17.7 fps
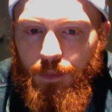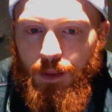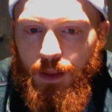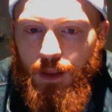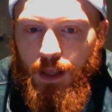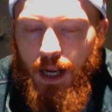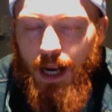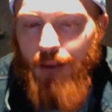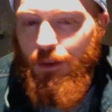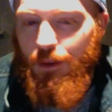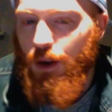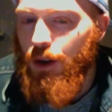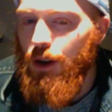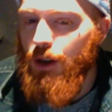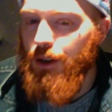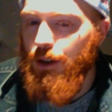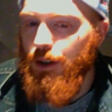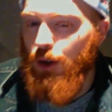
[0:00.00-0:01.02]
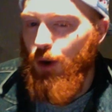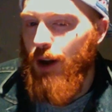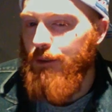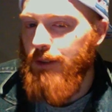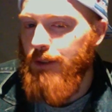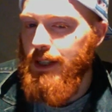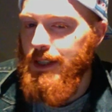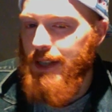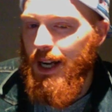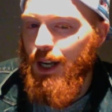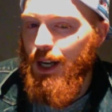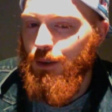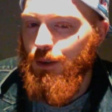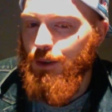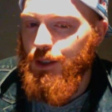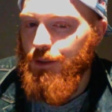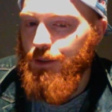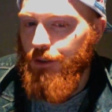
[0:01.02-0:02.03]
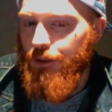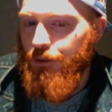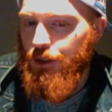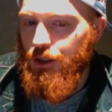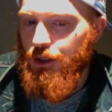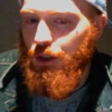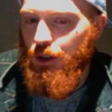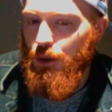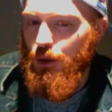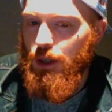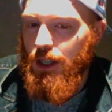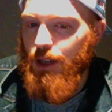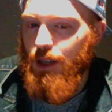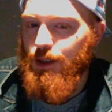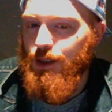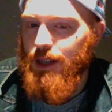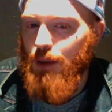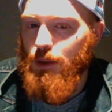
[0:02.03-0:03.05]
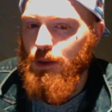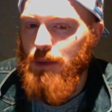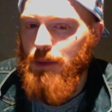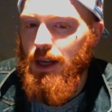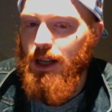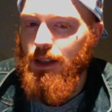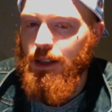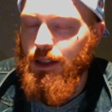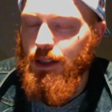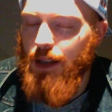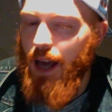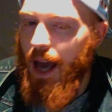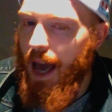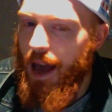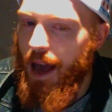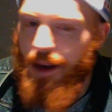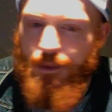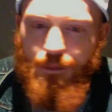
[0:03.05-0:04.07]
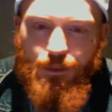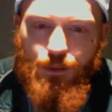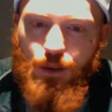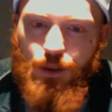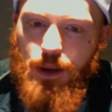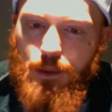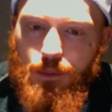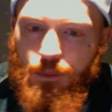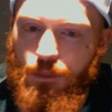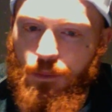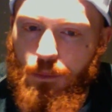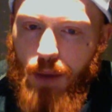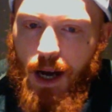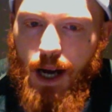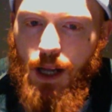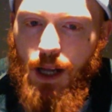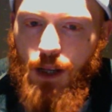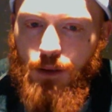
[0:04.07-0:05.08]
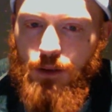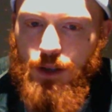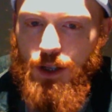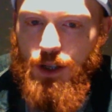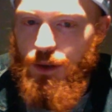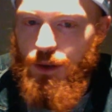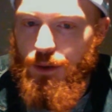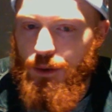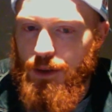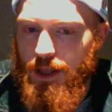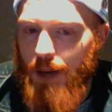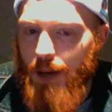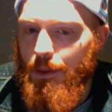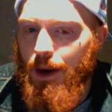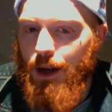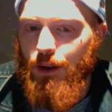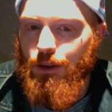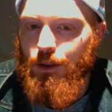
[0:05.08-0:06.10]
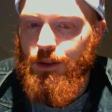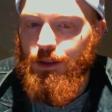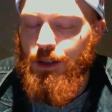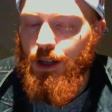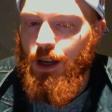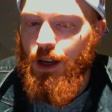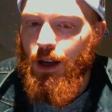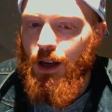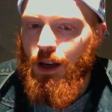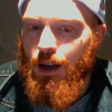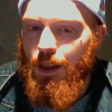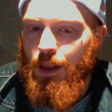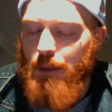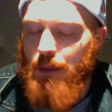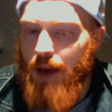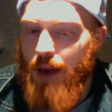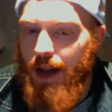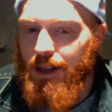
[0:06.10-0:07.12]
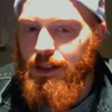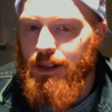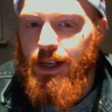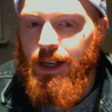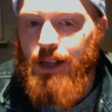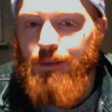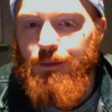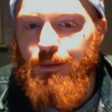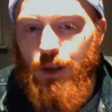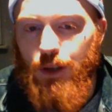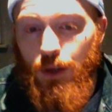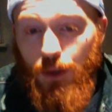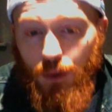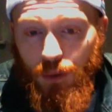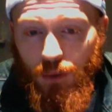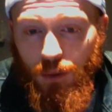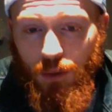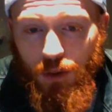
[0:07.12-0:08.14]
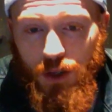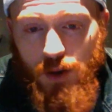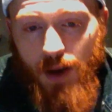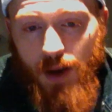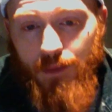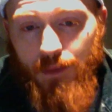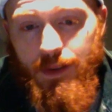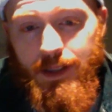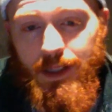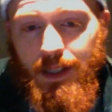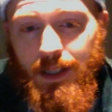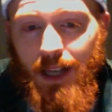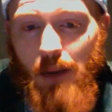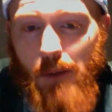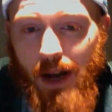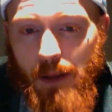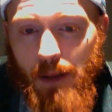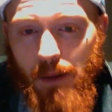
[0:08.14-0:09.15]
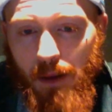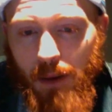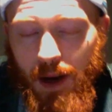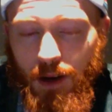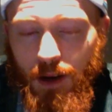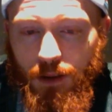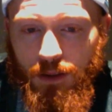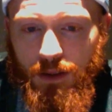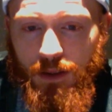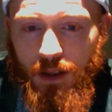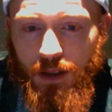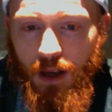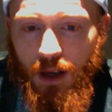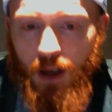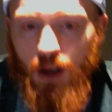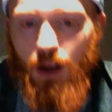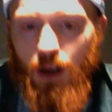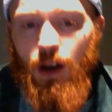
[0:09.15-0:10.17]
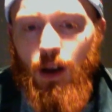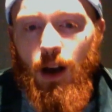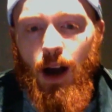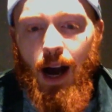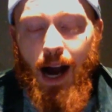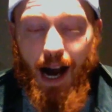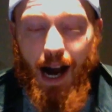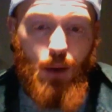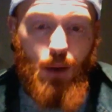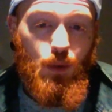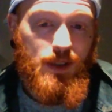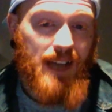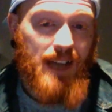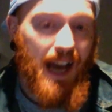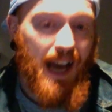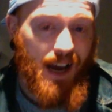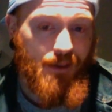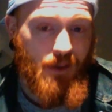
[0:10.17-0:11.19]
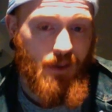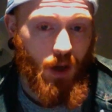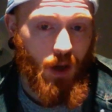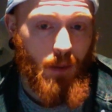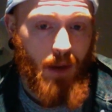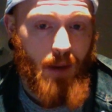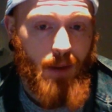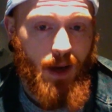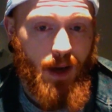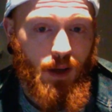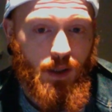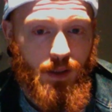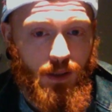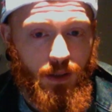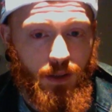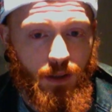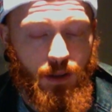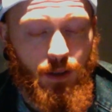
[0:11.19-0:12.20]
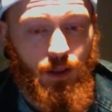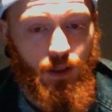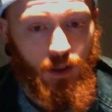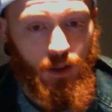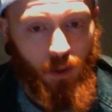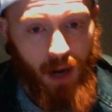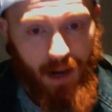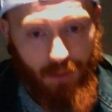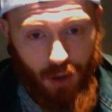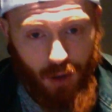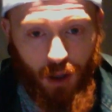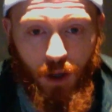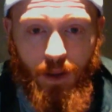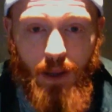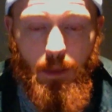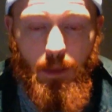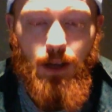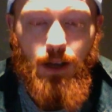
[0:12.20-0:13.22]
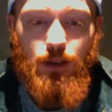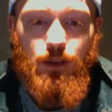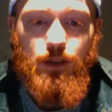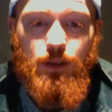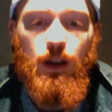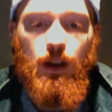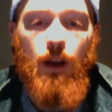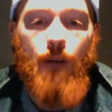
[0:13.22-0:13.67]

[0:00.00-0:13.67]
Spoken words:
Like, I've heard Crafty's angles for the first 2 years I was battling. Every battler has used them angles. They're entertaining for you, because you haven't seen that many of my battles. I was at every one of my battles, though, so I've heard them angles.